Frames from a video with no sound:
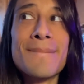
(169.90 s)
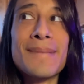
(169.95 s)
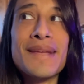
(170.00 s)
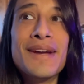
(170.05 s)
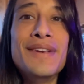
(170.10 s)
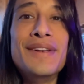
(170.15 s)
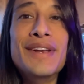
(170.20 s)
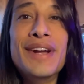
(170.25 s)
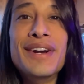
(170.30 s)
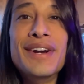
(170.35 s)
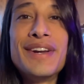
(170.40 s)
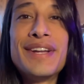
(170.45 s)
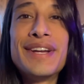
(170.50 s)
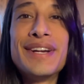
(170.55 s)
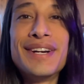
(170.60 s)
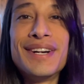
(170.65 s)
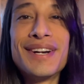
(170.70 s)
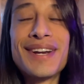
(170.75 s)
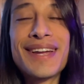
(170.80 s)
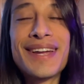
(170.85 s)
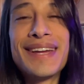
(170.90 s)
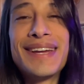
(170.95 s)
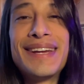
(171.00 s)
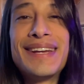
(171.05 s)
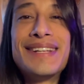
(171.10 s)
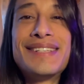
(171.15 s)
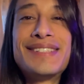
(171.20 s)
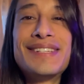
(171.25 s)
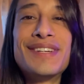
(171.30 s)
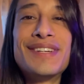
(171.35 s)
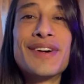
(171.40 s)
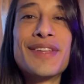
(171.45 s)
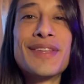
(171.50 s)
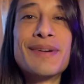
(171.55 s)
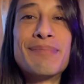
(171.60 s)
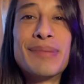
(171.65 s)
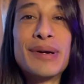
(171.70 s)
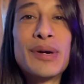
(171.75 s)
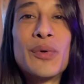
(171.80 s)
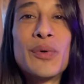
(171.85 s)
nerdier kids,
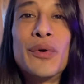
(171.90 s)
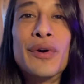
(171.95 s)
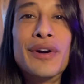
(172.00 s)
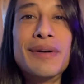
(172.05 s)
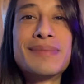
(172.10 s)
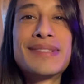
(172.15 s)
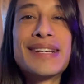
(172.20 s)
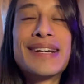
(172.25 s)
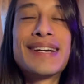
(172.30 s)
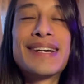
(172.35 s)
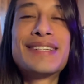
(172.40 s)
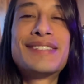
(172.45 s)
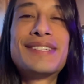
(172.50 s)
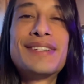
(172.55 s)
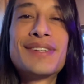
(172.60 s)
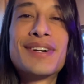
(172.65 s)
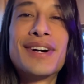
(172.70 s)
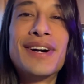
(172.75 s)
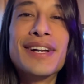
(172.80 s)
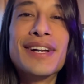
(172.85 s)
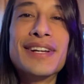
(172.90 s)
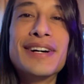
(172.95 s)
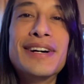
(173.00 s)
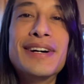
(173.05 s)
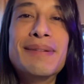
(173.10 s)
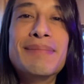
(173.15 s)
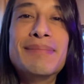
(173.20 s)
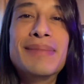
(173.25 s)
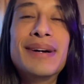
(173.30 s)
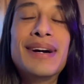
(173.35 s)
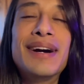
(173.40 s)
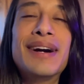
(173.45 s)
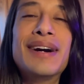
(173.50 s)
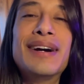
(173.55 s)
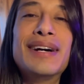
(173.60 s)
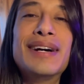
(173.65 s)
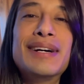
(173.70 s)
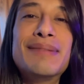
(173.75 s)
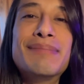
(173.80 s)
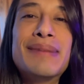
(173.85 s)
the bookworms, I guess you'd call them.
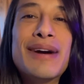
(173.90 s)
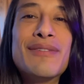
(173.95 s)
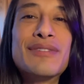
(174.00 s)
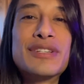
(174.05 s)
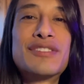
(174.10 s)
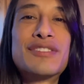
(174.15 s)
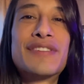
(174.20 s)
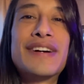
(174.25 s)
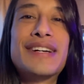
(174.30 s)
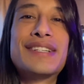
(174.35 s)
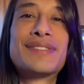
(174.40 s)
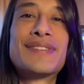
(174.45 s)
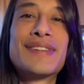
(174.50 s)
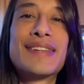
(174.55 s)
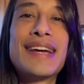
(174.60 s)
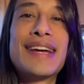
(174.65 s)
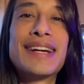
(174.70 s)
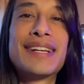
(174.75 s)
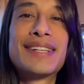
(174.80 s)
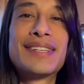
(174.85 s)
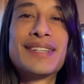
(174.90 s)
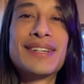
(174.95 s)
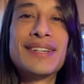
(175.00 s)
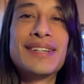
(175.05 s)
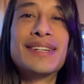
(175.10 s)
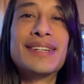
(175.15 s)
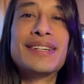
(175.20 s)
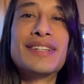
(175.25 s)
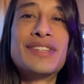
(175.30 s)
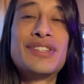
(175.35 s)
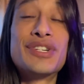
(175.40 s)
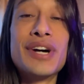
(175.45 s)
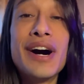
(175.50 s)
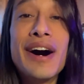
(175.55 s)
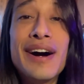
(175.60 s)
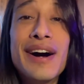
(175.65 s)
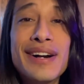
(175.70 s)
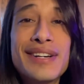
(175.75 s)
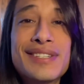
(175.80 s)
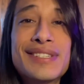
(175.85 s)
I was friends with like the
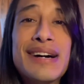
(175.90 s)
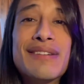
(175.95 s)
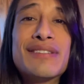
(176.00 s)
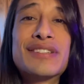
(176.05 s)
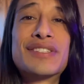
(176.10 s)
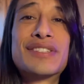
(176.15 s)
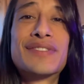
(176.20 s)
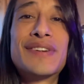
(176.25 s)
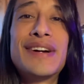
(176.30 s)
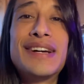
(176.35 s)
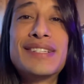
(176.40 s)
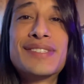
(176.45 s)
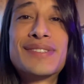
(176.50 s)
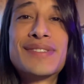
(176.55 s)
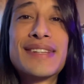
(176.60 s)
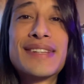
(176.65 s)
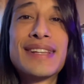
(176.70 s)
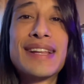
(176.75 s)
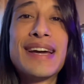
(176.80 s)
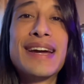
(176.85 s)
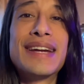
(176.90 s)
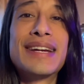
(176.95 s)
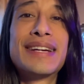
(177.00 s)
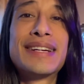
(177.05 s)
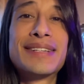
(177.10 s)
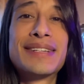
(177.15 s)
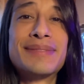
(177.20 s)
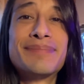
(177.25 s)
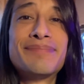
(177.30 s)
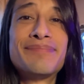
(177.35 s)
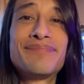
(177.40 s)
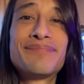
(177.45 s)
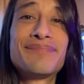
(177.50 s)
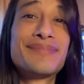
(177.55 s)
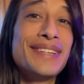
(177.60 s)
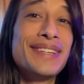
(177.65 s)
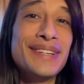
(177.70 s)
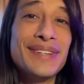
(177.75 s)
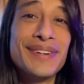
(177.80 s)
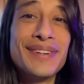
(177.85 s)
jocks. I was friends with like,
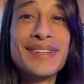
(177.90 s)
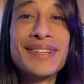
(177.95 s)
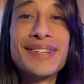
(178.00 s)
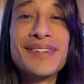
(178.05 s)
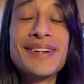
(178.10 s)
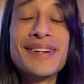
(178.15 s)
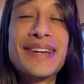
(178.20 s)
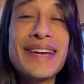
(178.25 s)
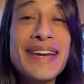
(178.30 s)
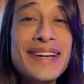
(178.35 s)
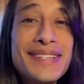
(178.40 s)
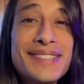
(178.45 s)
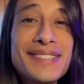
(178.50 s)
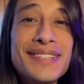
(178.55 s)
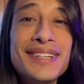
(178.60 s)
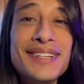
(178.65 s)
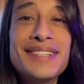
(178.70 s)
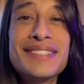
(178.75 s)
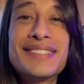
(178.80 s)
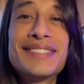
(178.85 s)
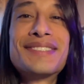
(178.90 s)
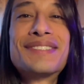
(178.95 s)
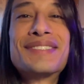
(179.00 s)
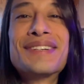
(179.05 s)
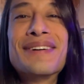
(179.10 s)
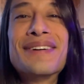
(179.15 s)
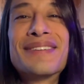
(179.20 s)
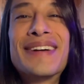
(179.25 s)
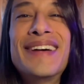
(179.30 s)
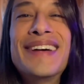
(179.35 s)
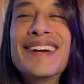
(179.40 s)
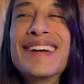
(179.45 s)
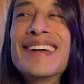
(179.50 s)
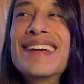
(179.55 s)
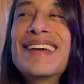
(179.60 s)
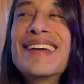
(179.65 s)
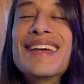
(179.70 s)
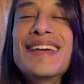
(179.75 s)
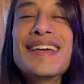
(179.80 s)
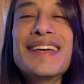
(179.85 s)
little gangsters and stuff.
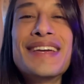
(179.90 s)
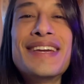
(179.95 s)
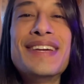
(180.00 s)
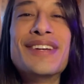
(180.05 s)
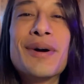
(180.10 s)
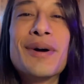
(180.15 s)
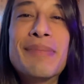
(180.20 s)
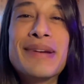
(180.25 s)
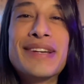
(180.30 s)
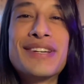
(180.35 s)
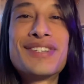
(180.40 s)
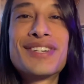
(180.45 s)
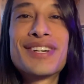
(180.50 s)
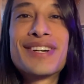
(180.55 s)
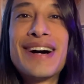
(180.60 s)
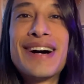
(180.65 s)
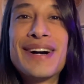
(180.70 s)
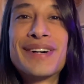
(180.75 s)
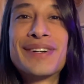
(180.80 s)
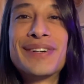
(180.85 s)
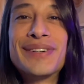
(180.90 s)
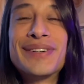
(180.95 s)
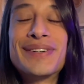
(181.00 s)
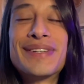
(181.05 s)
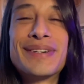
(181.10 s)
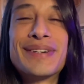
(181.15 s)
Being in Chicago, there